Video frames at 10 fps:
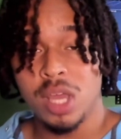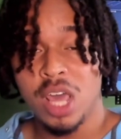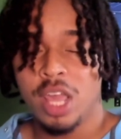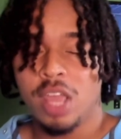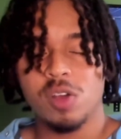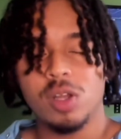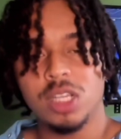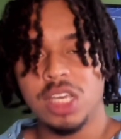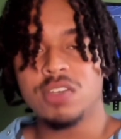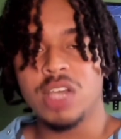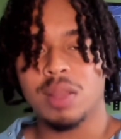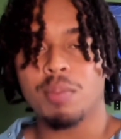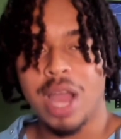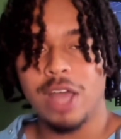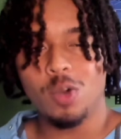if you're going to leave Jaylen
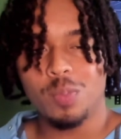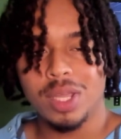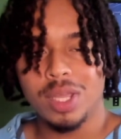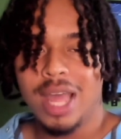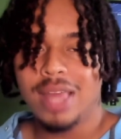Brown open,